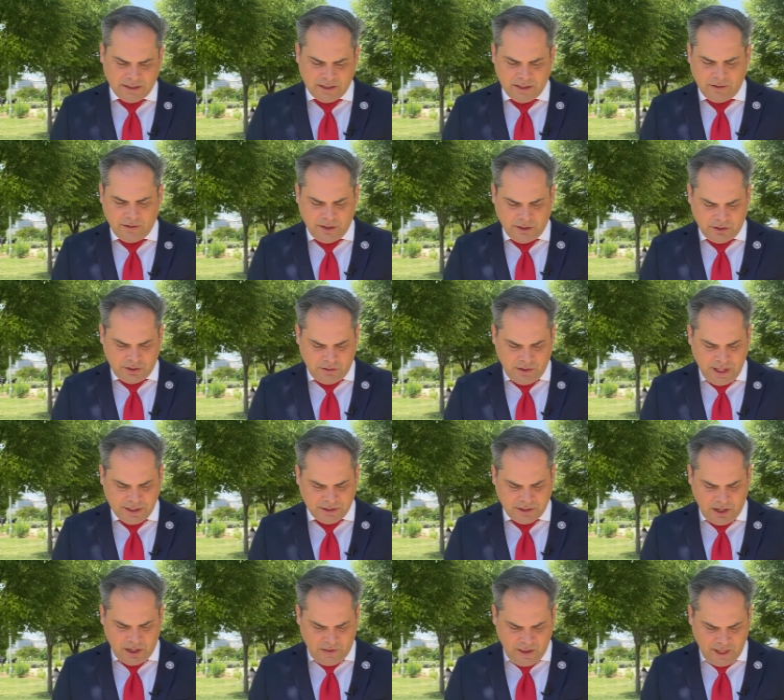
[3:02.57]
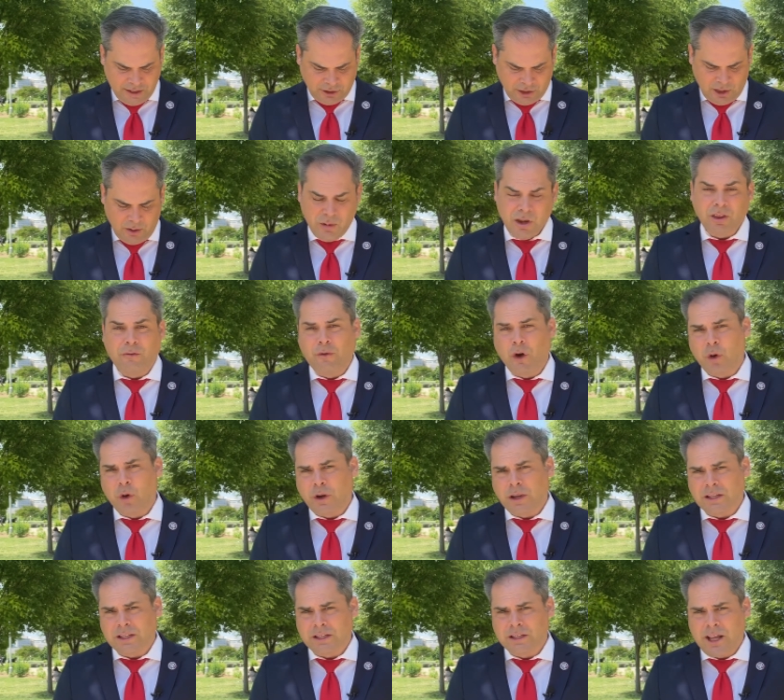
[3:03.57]
ceiling. So that's that's going to be the
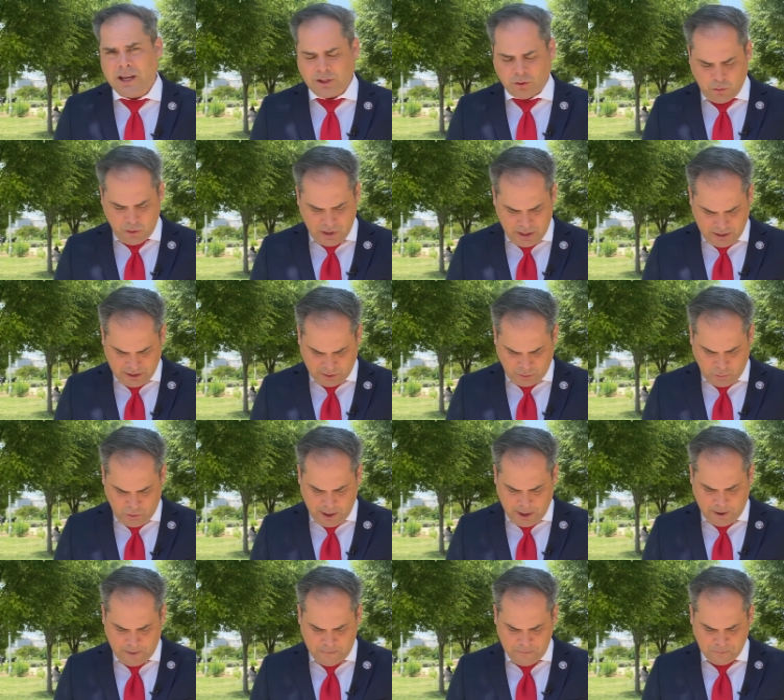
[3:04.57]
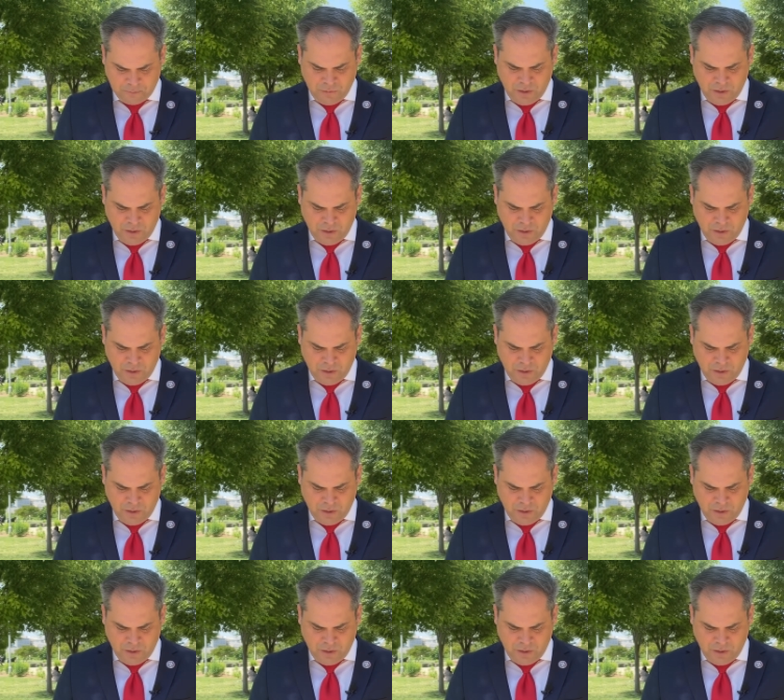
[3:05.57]
focus next week as well.